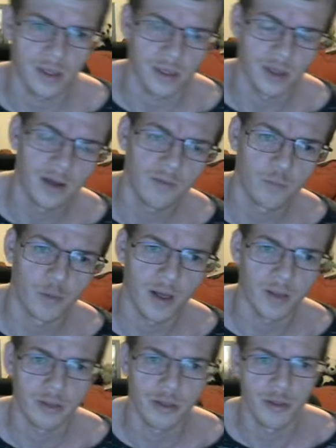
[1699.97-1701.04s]
can never
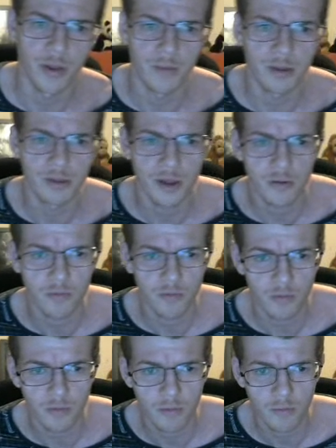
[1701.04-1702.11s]
pronounce his name. Is it
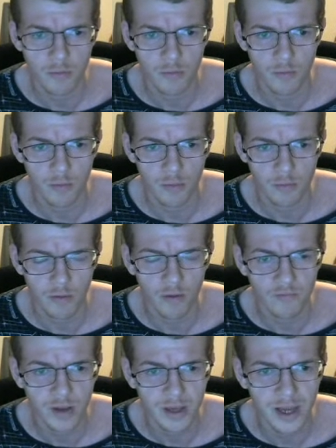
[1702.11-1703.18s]

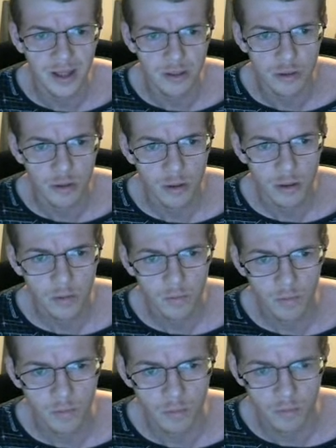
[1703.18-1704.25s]
Krovinic?
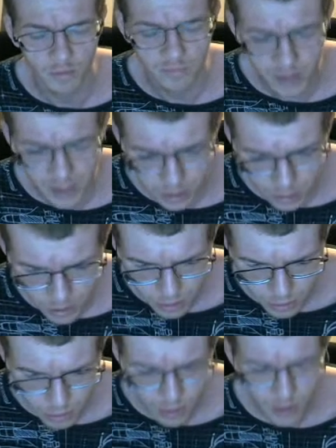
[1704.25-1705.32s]
Krovinovic.